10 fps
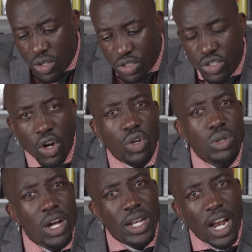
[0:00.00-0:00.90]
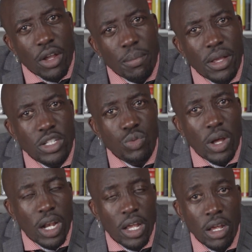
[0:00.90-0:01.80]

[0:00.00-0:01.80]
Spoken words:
your circle a little bit as well.